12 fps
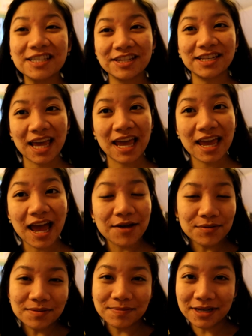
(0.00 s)
today I
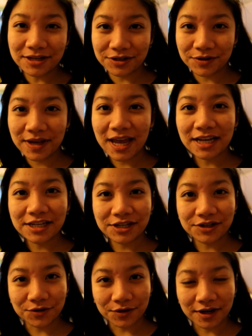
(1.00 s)
will be doing a
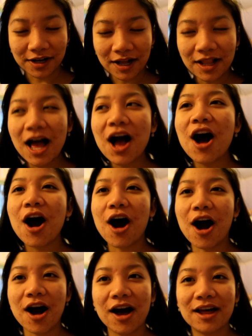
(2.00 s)
tutorial
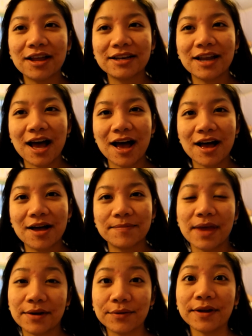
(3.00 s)
on
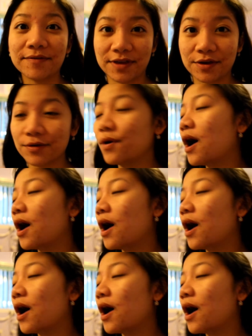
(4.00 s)
and review